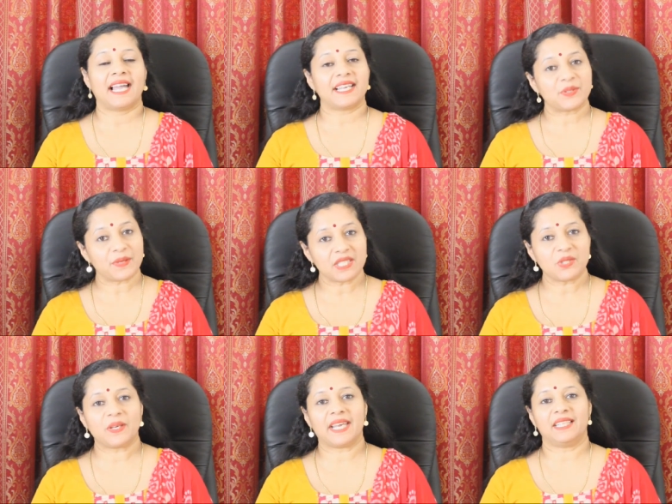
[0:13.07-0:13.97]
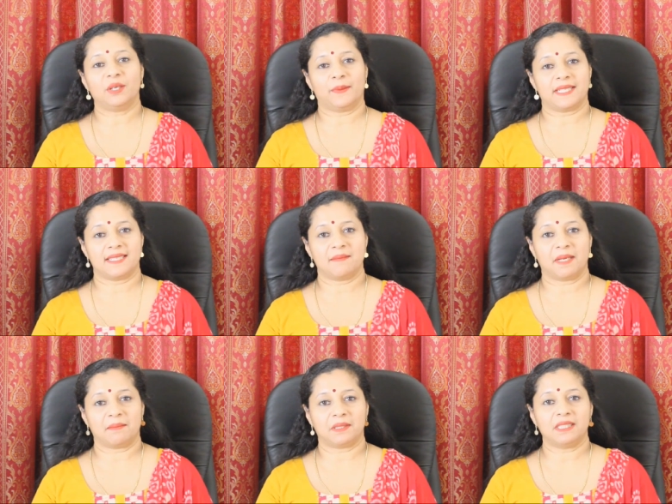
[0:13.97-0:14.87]
As soon as you get the question
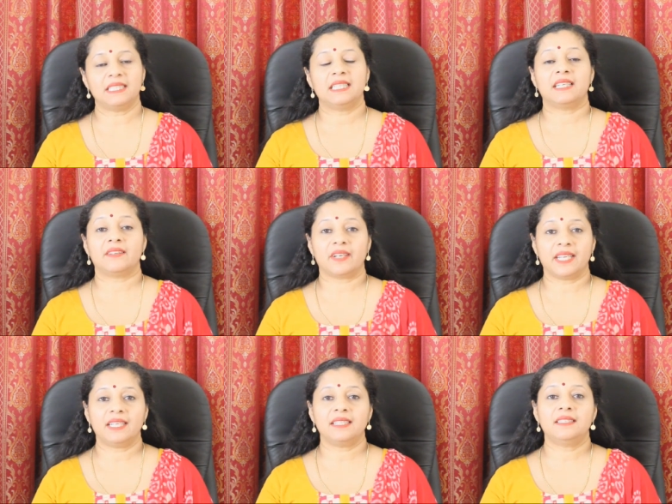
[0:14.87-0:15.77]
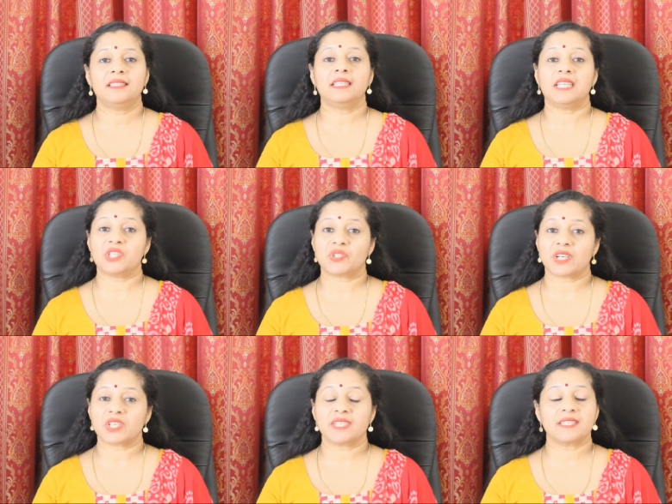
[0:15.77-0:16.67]
paper, read the
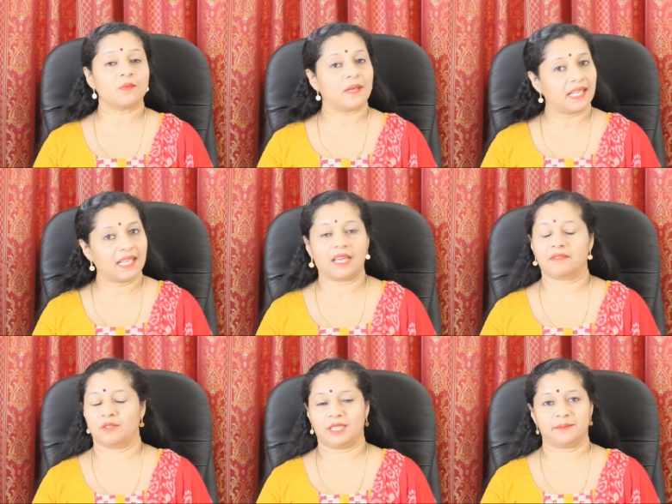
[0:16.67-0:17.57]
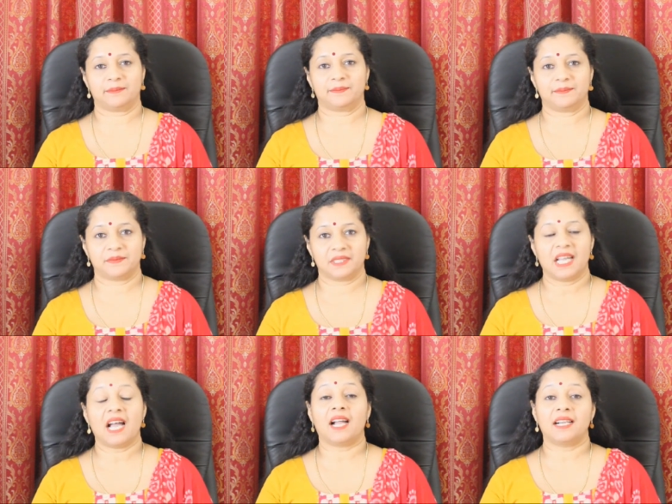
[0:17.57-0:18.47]
instructions very carefully.
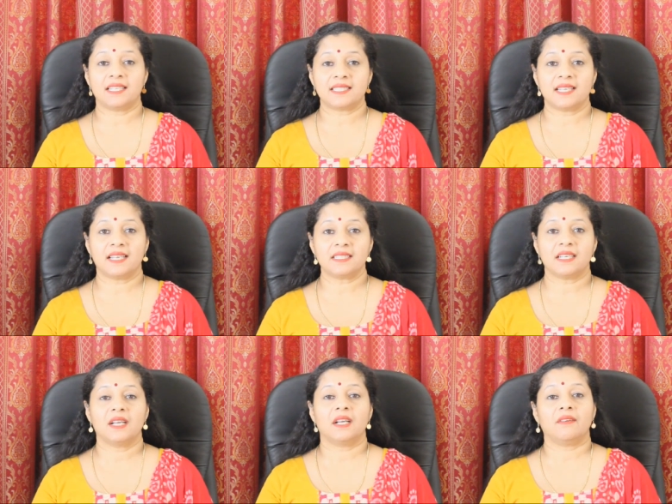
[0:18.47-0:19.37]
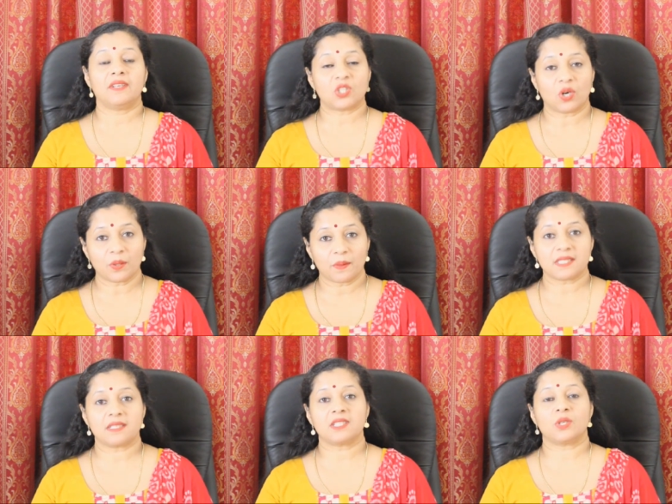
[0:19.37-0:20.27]
Understand which all
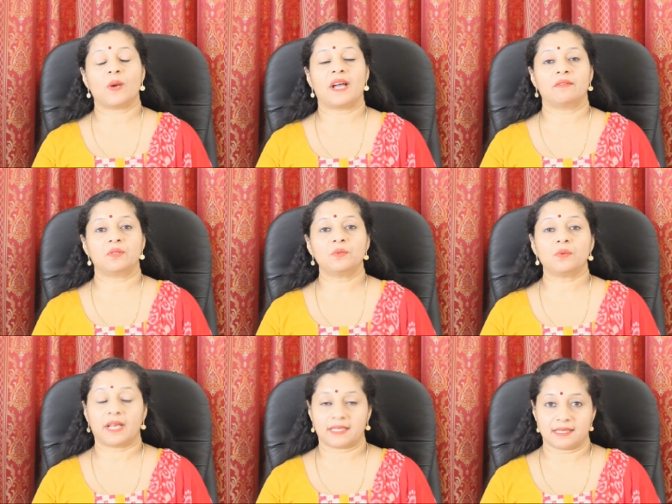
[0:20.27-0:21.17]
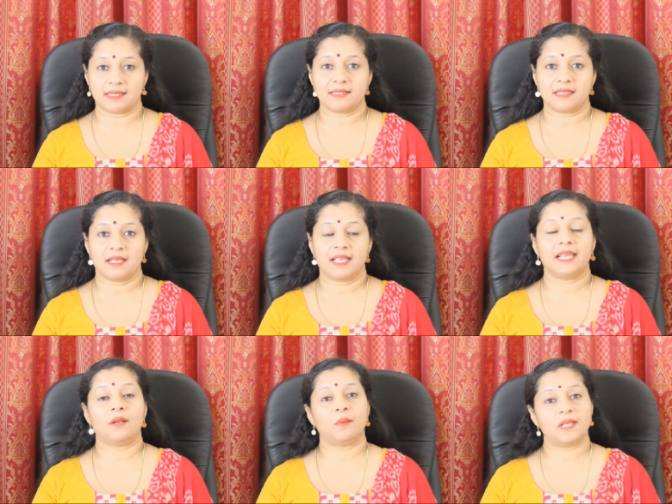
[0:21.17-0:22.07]
questions you have to attend,
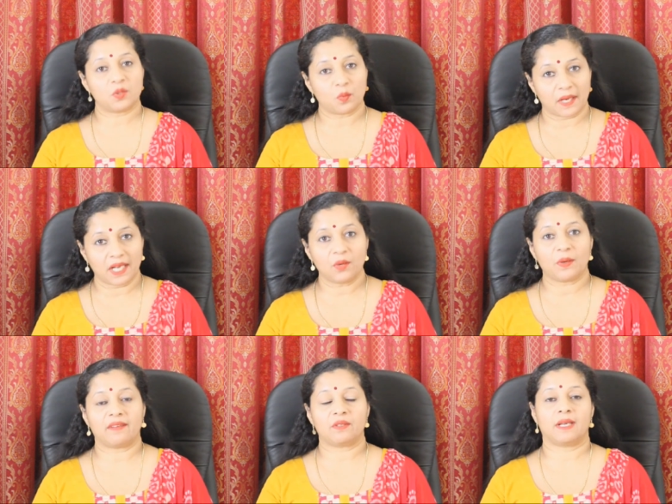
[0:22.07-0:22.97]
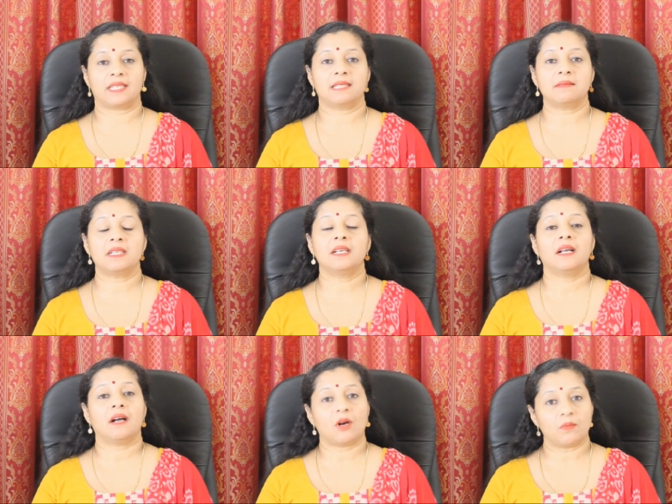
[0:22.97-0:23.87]
in which way you have to attend,
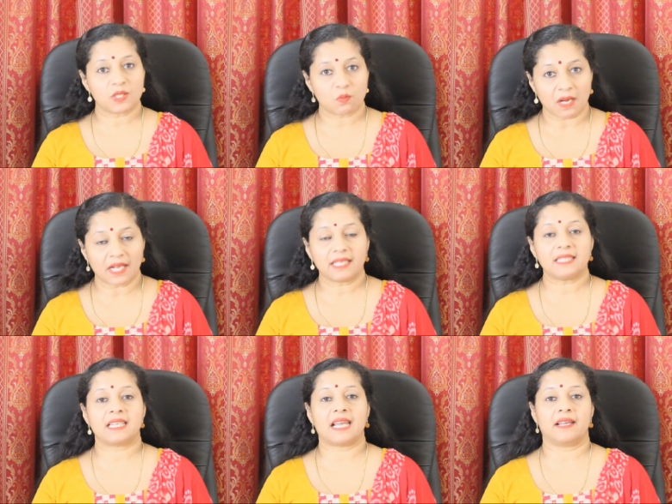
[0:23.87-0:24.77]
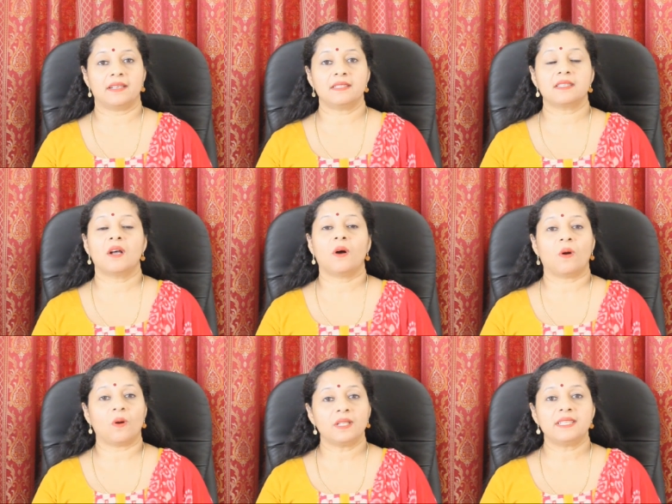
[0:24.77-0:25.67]
how much mark it carries,
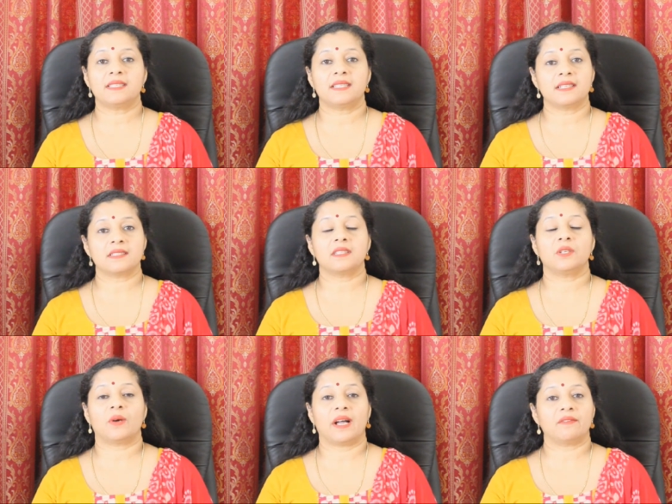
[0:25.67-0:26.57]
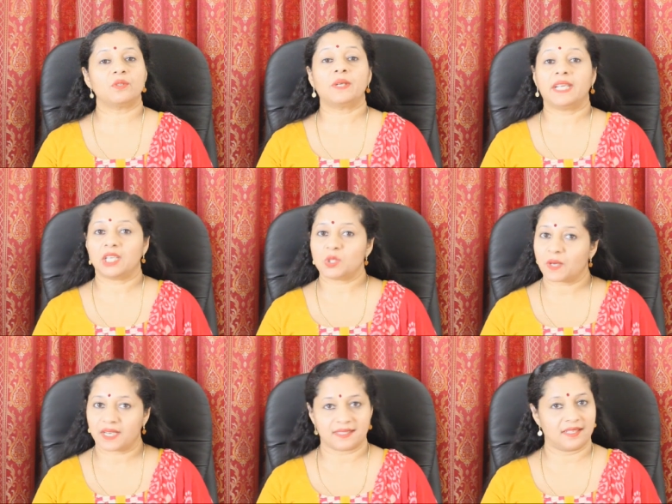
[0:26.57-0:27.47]
all these things you have to take into
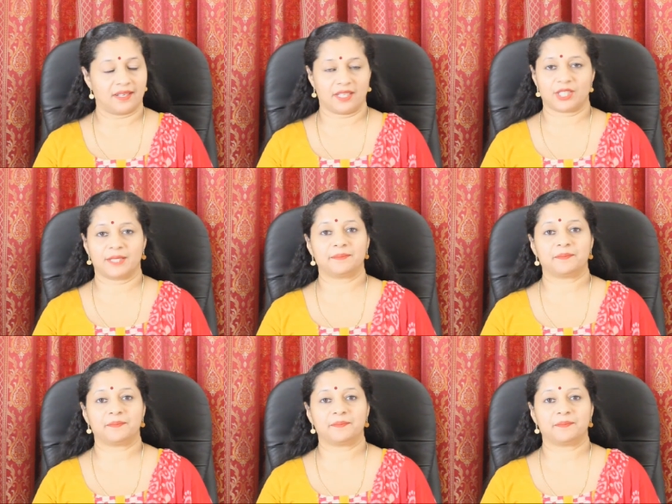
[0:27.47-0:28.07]
consideration.